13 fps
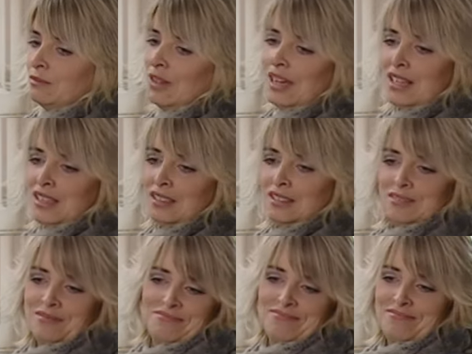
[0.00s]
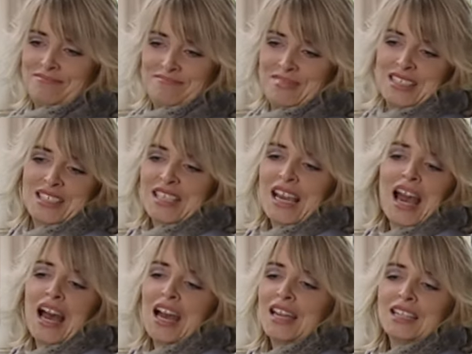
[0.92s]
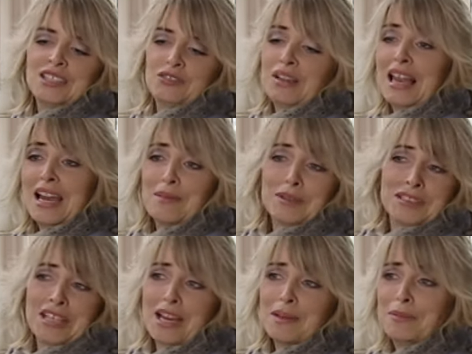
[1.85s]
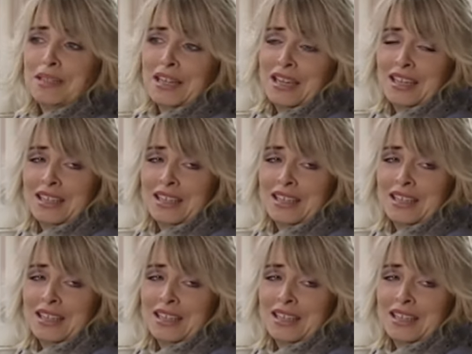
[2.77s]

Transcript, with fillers: Well, he's the kind, reliable type, isn't he?